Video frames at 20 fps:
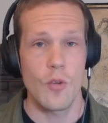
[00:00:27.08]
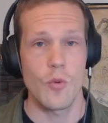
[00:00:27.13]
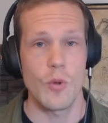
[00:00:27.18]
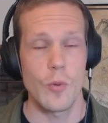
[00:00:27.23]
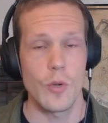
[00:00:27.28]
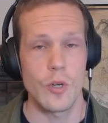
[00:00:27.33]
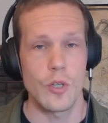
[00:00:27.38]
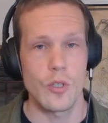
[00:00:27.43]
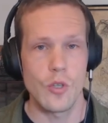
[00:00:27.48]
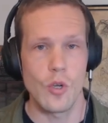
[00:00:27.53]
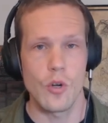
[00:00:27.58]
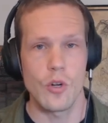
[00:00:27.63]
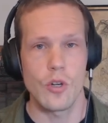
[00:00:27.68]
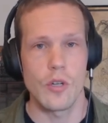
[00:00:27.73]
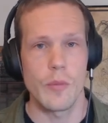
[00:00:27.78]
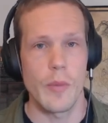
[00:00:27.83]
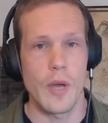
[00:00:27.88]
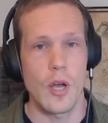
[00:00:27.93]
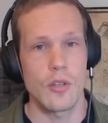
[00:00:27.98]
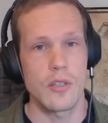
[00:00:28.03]
we want to talk
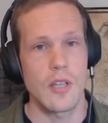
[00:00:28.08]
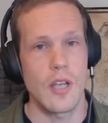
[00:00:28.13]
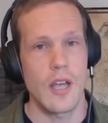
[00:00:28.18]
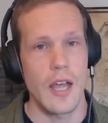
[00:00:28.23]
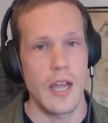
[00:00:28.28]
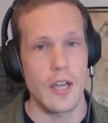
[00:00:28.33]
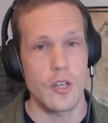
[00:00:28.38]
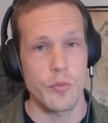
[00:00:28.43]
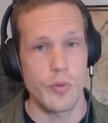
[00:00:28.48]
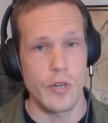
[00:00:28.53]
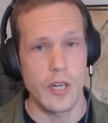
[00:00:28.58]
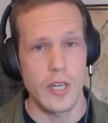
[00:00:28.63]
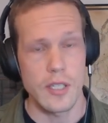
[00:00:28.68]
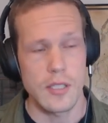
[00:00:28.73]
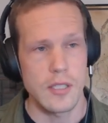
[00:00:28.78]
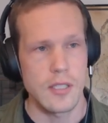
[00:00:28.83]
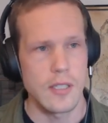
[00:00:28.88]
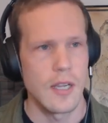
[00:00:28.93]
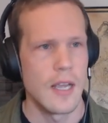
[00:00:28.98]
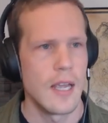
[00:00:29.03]
about
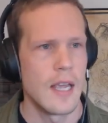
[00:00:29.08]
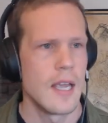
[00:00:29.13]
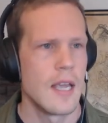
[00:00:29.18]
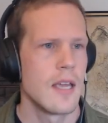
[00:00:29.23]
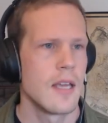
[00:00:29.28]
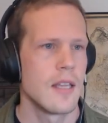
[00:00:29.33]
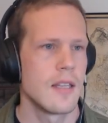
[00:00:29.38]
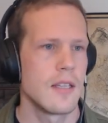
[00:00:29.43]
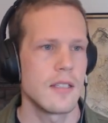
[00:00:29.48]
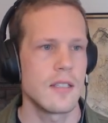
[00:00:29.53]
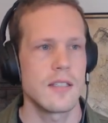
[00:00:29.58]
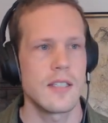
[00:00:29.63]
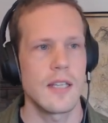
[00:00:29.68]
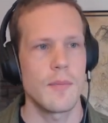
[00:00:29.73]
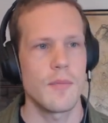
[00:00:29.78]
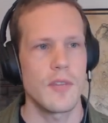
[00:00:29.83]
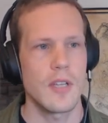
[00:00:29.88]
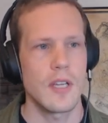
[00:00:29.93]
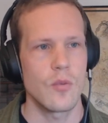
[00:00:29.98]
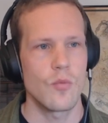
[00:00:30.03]
Hashprice. This is
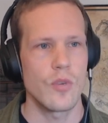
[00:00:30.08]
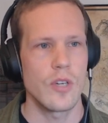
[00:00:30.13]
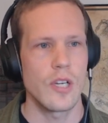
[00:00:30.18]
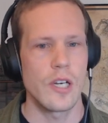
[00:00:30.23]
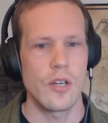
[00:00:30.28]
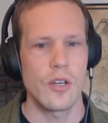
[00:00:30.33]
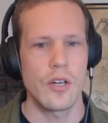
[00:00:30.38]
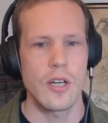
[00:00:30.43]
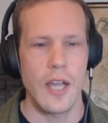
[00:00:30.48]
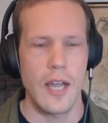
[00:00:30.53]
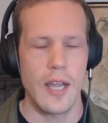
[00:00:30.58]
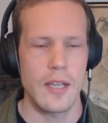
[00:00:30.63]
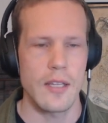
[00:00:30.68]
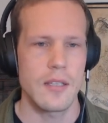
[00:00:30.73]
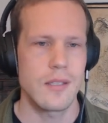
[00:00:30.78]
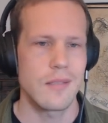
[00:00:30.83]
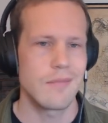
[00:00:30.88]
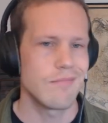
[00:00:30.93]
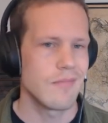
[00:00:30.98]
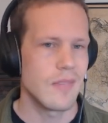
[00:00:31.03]
something we look at
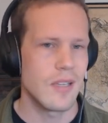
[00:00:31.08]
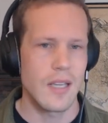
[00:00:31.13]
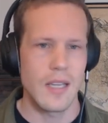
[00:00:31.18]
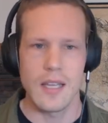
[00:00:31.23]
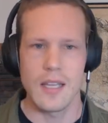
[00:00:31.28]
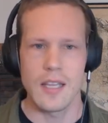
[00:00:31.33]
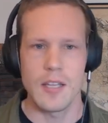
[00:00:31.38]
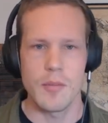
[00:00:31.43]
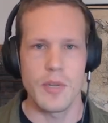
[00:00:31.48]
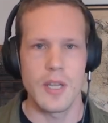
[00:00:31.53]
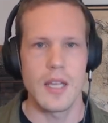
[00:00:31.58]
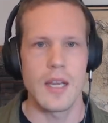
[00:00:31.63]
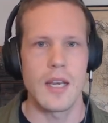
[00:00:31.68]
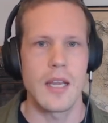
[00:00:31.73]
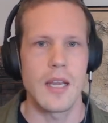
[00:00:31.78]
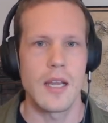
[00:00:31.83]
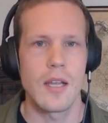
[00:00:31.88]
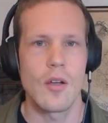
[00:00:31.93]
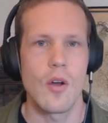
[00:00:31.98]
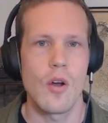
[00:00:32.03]
in the
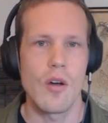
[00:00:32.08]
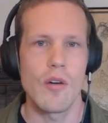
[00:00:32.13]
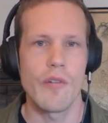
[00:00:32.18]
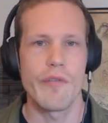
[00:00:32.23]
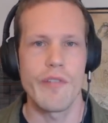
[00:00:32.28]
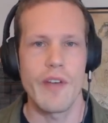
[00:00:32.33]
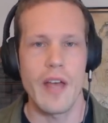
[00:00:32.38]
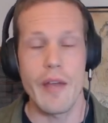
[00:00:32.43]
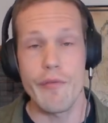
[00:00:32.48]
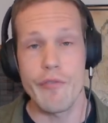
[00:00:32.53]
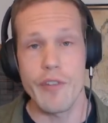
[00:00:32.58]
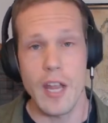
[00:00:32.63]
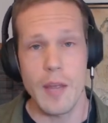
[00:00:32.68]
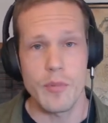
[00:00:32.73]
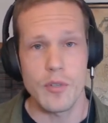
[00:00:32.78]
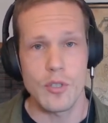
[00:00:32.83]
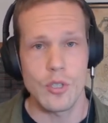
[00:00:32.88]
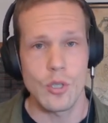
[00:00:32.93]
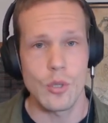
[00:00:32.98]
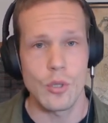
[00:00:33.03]
beginning of every
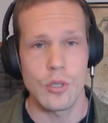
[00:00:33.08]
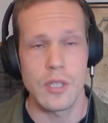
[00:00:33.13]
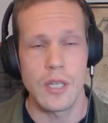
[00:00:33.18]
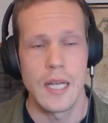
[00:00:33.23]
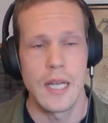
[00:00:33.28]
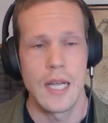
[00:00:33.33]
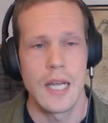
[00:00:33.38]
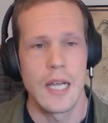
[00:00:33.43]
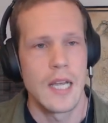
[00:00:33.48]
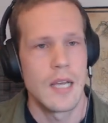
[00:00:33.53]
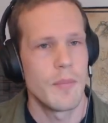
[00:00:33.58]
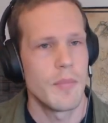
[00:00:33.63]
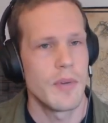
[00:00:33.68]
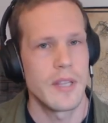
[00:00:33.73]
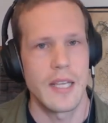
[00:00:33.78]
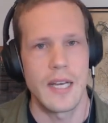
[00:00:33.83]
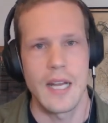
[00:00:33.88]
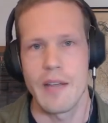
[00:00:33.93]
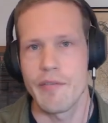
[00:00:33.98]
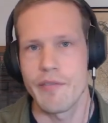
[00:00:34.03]
episode, but
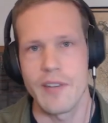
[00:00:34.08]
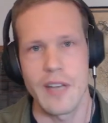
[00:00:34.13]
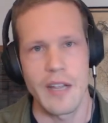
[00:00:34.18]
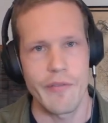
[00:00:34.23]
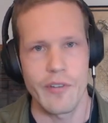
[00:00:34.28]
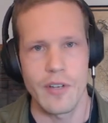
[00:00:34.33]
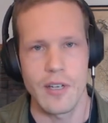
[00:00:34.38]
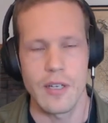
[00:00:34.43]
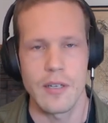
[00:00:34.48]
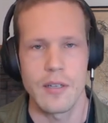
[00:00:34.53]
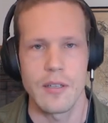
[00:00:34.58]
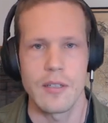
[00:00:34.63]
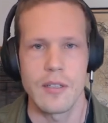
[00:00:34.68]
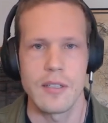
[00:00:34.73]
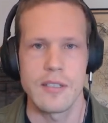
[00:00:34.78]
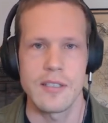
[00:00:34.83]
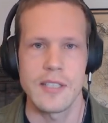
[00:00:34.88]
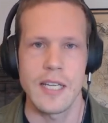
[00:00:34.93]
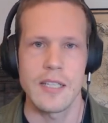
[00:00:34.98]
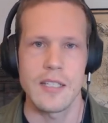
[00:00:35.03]
that I've never
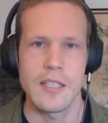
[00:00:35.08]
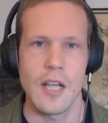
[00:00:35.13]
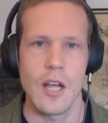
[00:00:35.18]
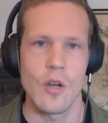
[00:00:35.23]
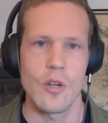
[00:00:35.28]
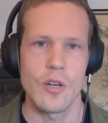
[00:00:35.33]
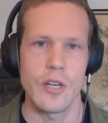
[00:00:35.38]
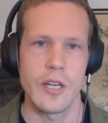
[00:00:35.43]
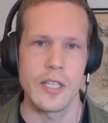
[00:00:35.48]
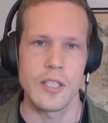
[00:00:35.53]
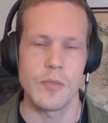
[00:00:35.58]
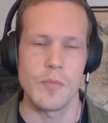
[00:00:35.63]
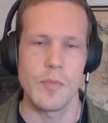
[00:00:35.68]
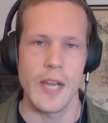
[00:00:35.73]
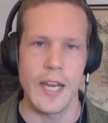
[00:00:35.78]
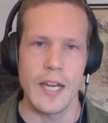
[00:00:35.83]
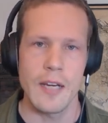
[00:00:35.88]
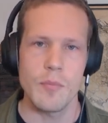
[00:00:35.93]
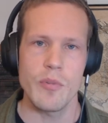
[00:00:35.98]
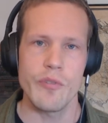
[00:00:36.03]
sat down and
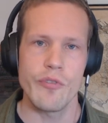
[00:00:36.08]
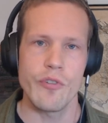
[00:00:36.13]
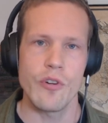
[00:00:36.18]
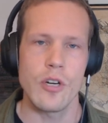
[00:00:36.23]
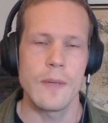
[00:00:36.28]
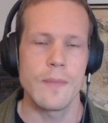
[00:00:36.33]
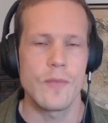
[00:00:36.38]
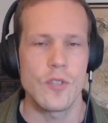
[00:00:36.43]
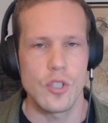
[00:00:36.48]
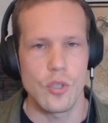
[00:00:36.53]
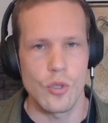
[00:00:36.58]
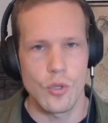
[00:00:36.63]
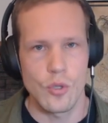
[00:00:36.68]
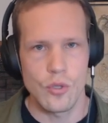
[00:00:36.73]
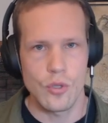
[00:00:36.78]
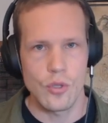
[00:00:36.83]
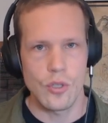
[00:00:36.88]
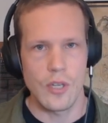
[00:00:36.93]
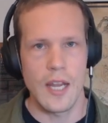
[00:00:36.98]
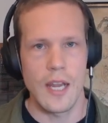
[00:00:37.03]
explained before. So
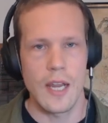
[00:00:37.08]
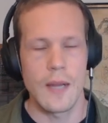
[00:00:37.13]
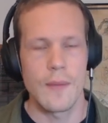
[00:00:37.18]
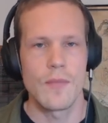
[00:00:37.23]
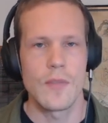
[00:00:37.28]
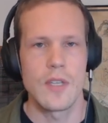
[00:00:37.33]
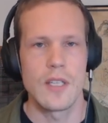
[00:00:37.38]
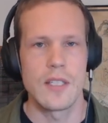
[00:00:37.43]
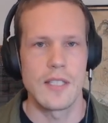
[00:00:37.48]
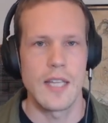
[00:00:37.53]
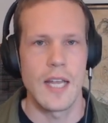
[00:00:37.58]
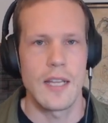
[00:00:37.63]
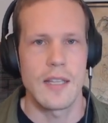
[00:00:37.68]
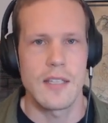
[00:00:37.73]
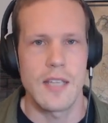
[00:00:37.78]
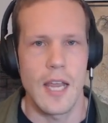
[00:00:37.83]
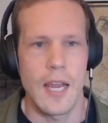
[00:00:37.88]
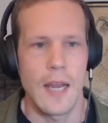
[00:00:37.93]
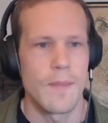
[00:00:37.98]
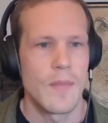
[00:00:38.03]
today is that
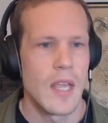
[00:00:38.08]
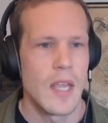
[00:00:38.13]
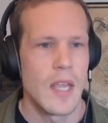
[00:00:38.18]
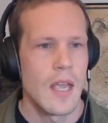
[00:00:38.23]
day.